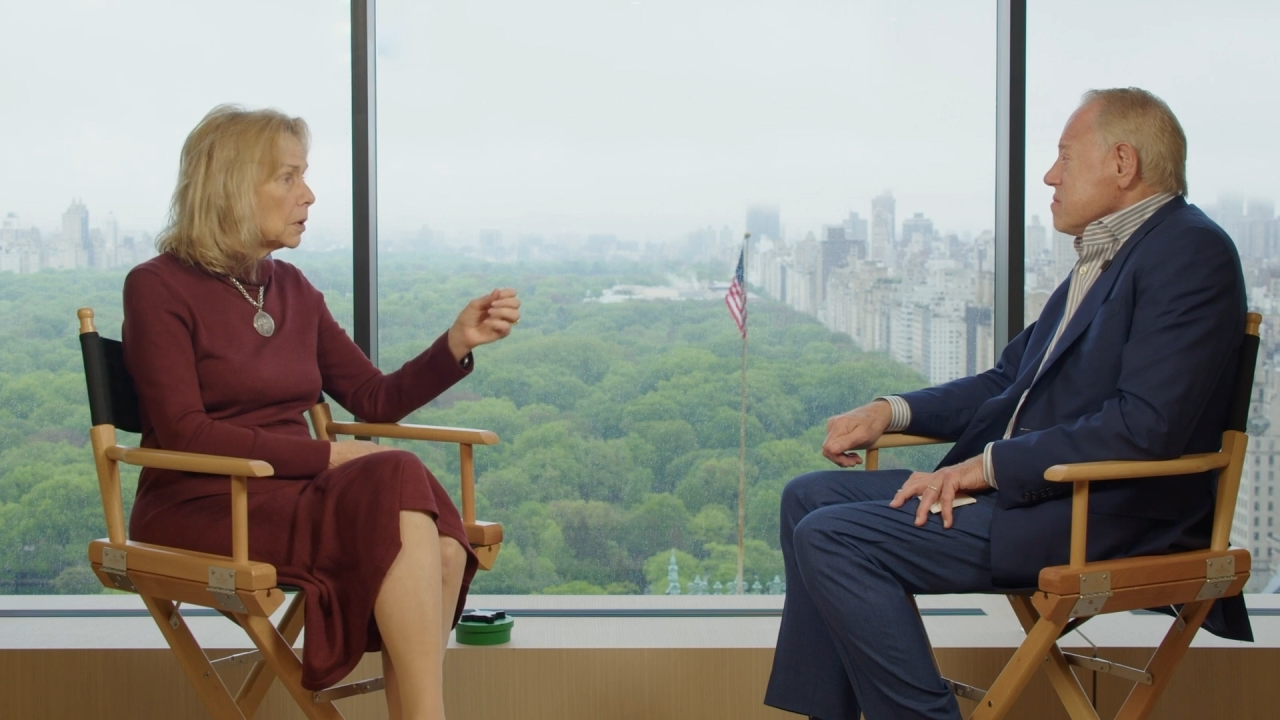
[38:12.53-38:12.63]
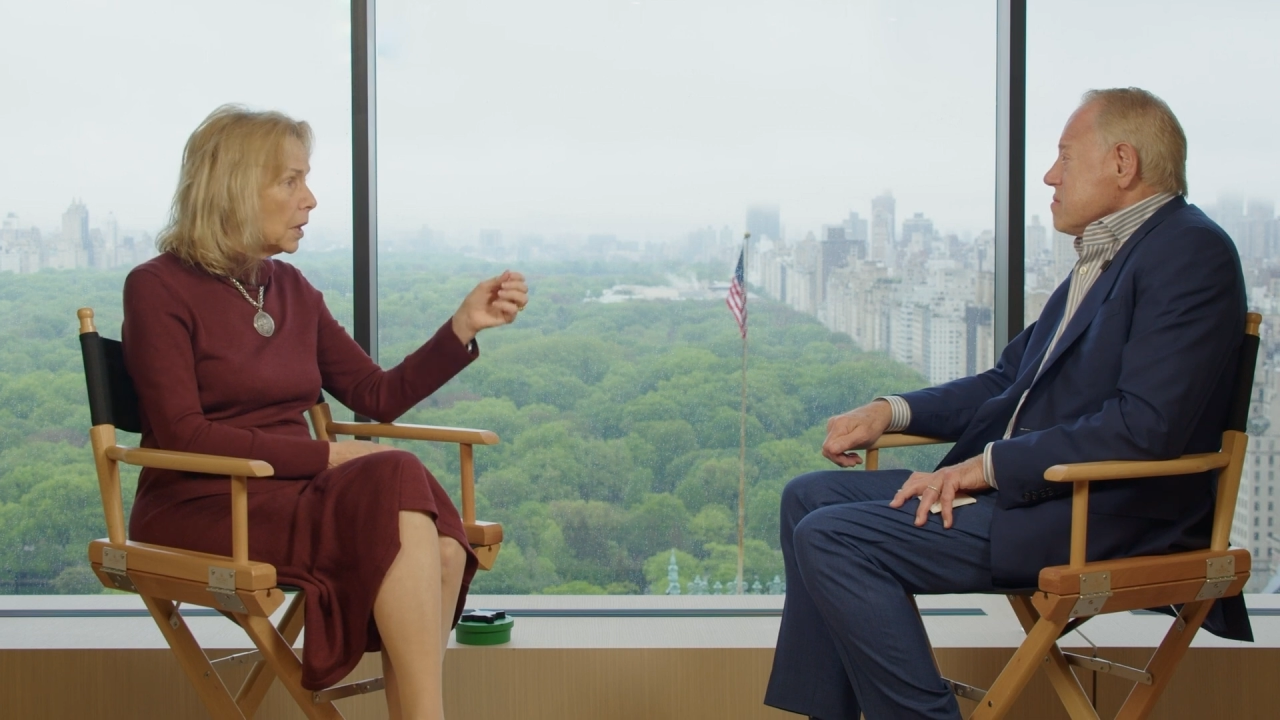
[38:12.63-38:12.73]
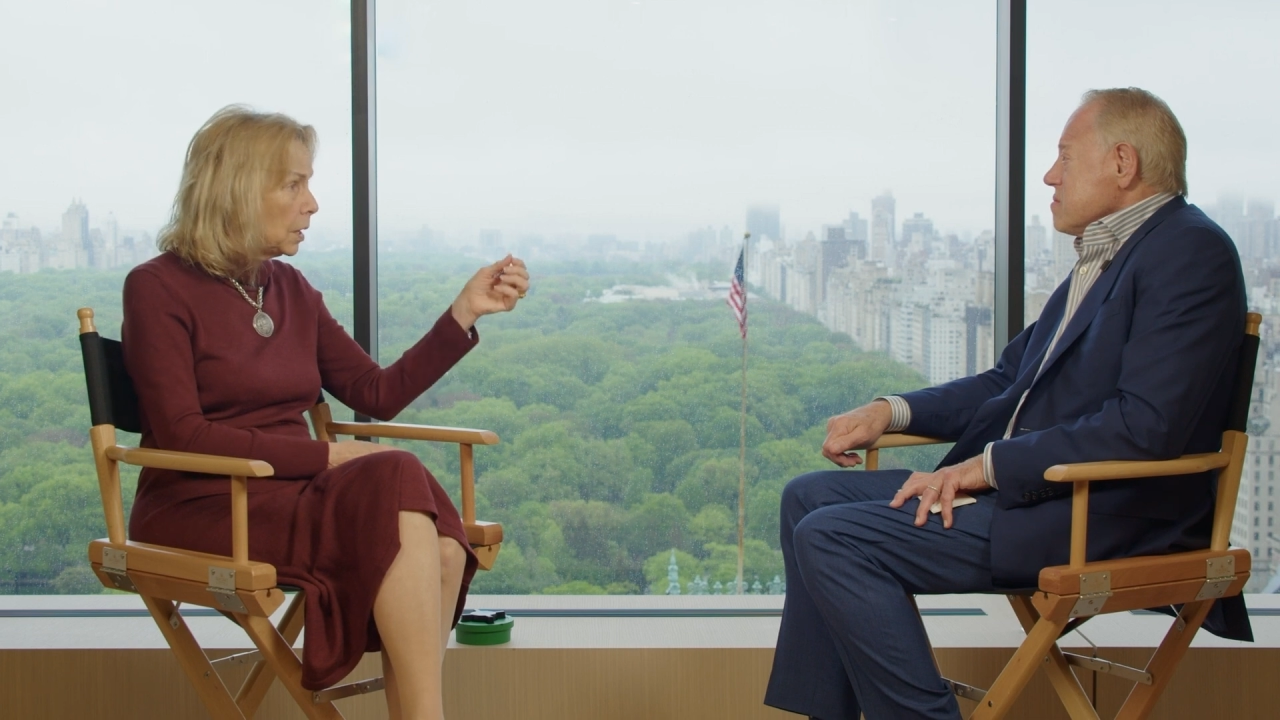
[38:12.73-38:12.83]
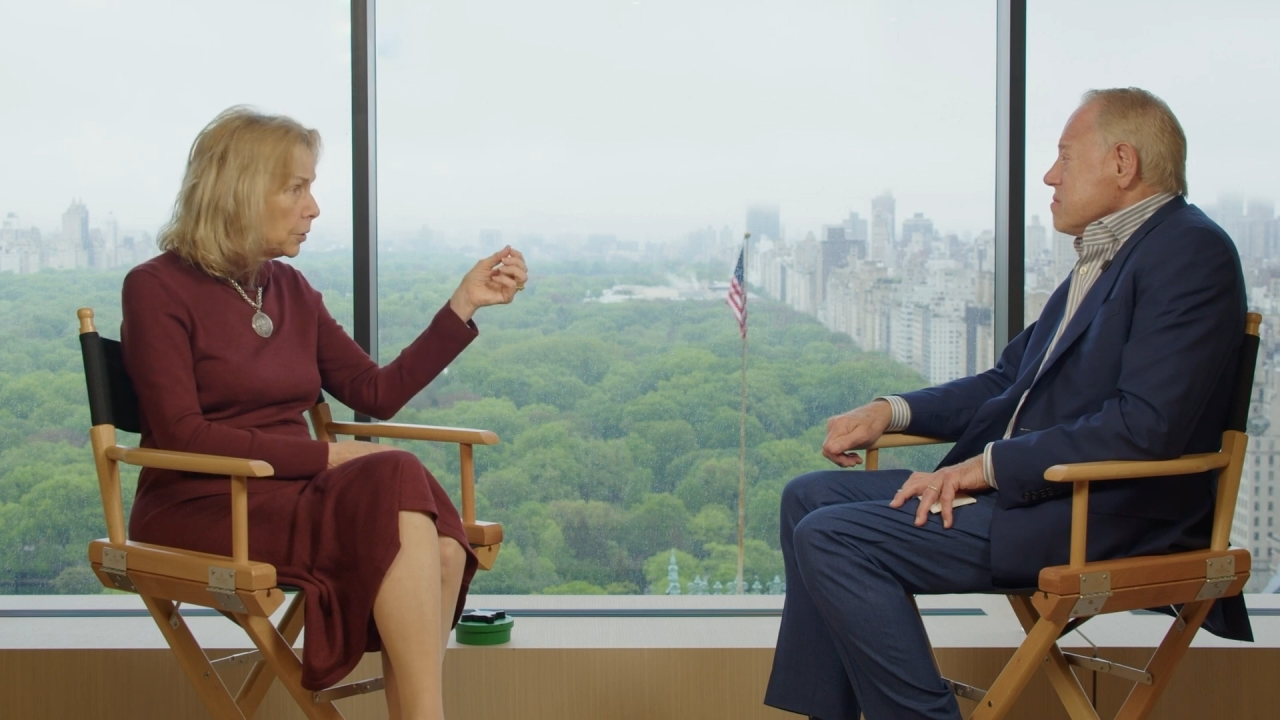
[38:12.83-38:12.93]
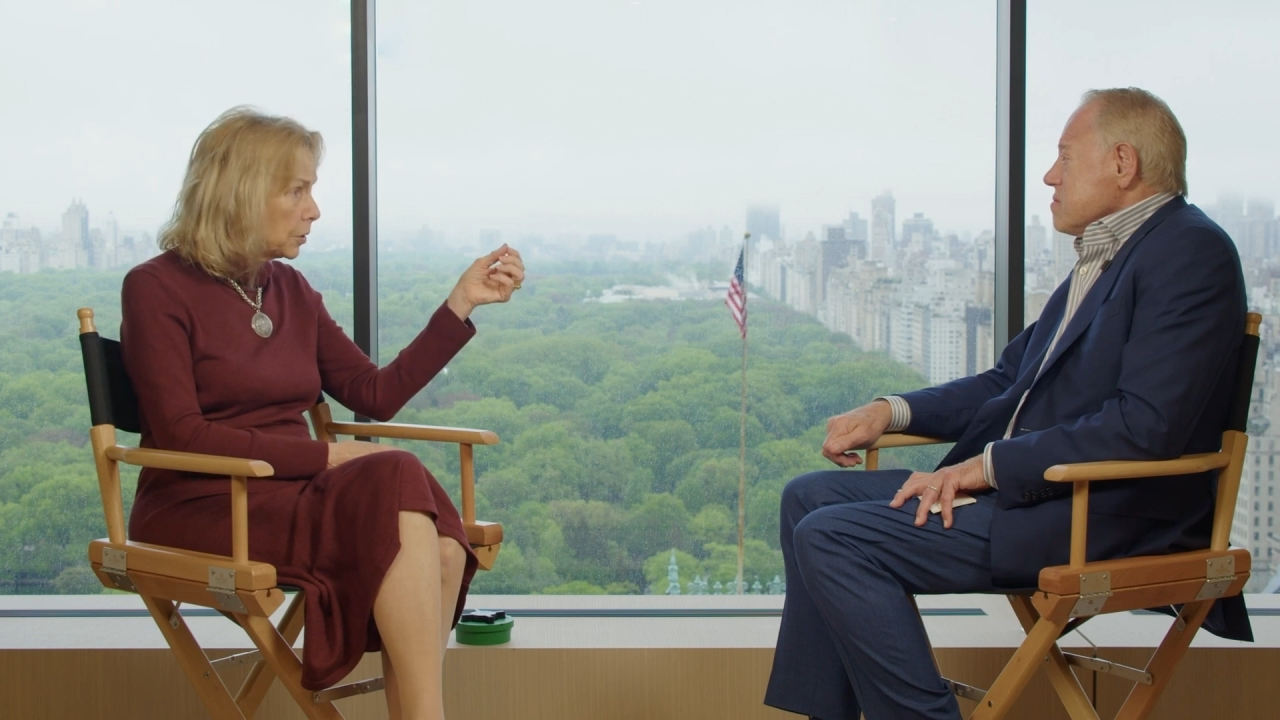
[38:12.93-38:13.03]

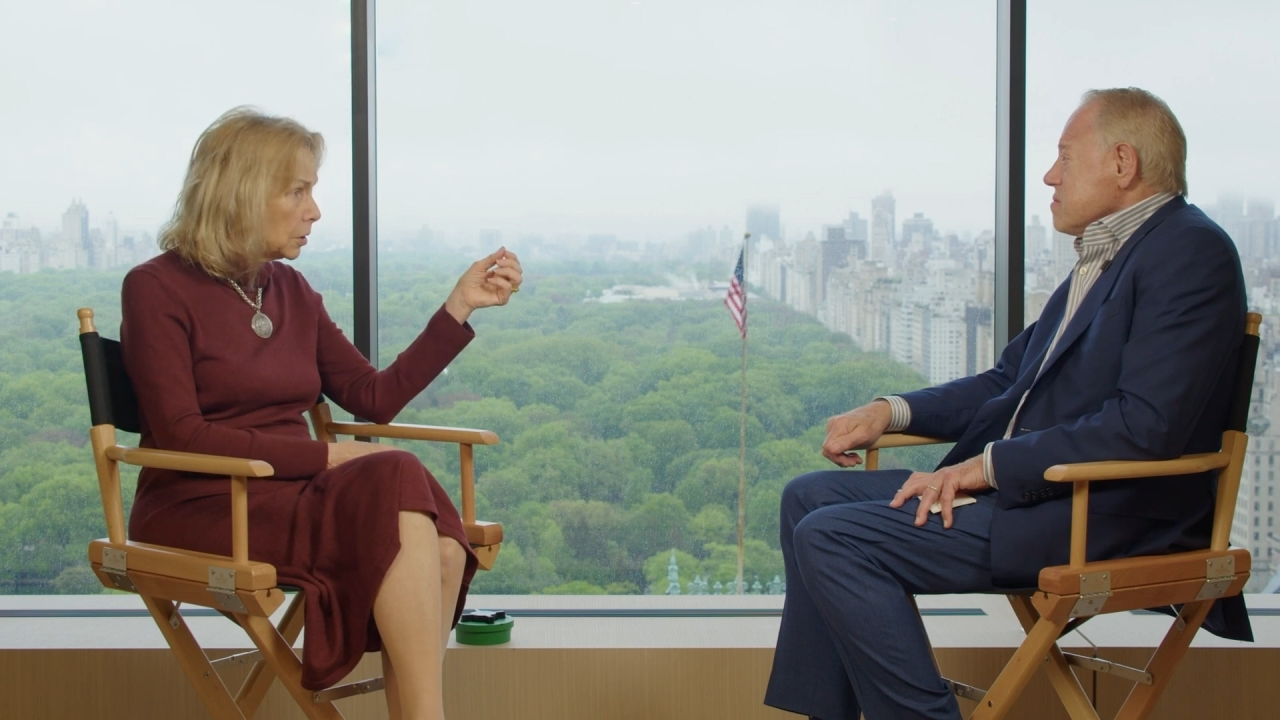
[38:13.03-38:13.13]
health